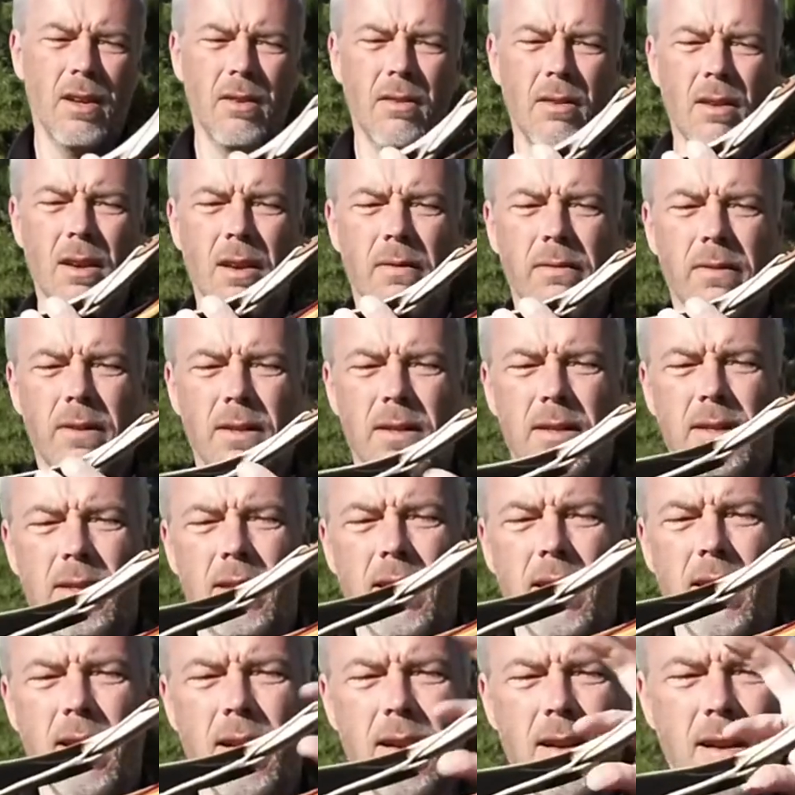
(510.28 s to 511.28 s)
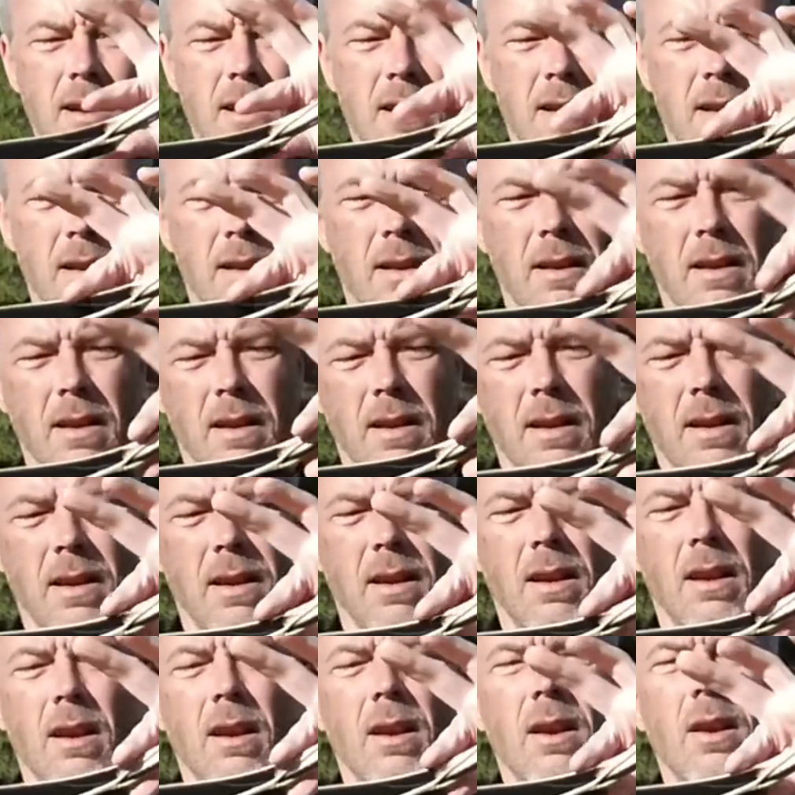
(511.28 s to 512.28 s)
you have it still
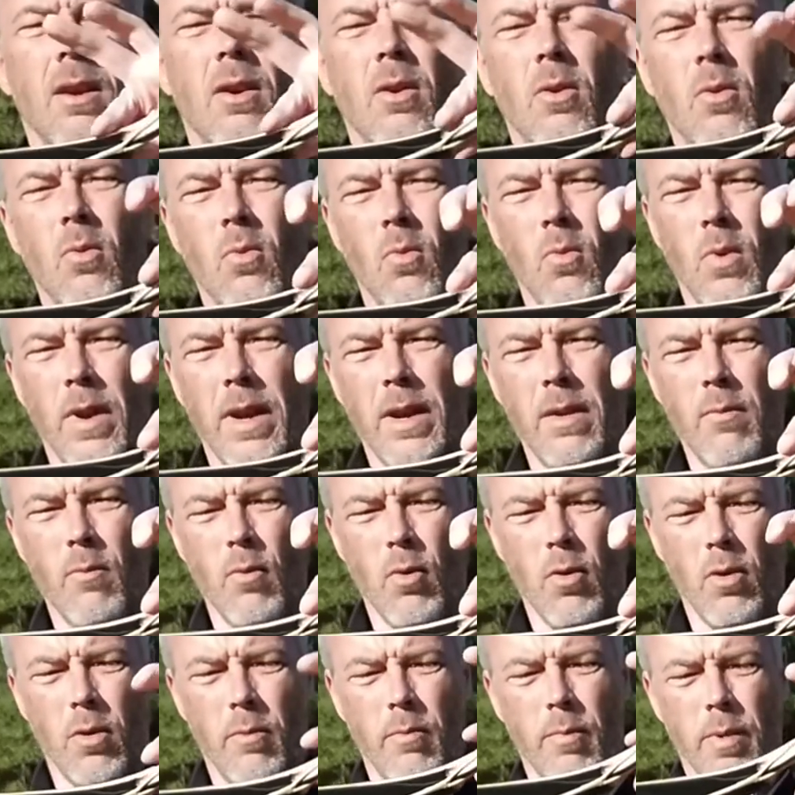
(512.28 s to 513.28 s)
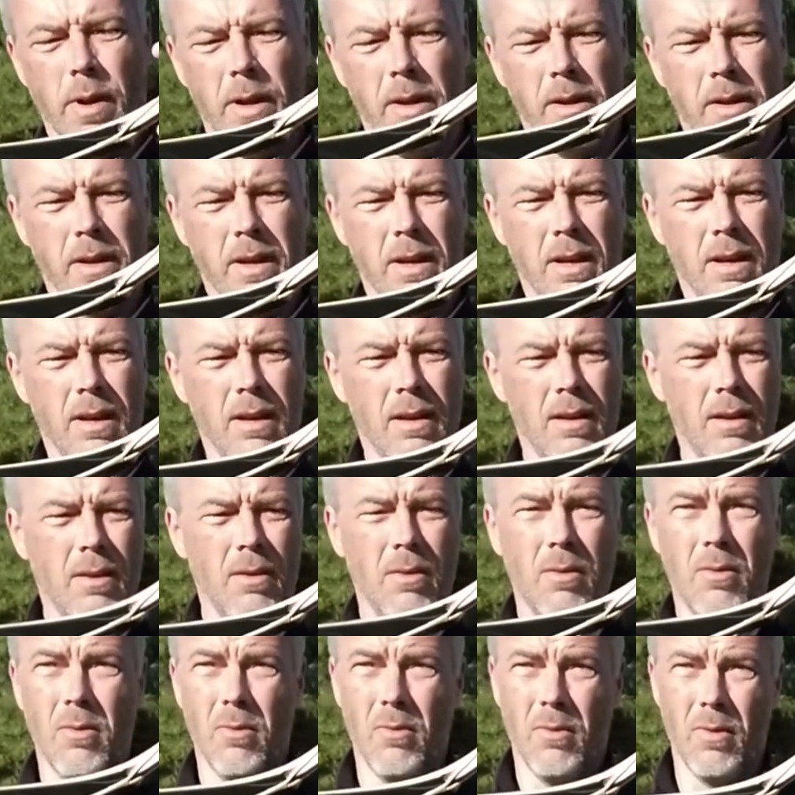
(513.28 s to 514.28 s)
way more bulky
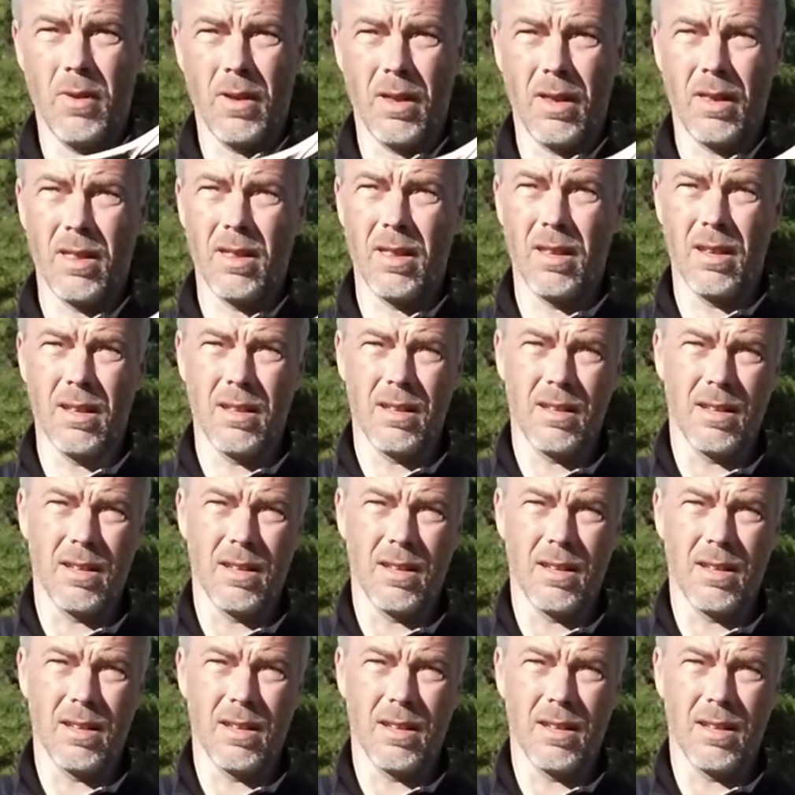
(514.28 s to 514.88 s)
with the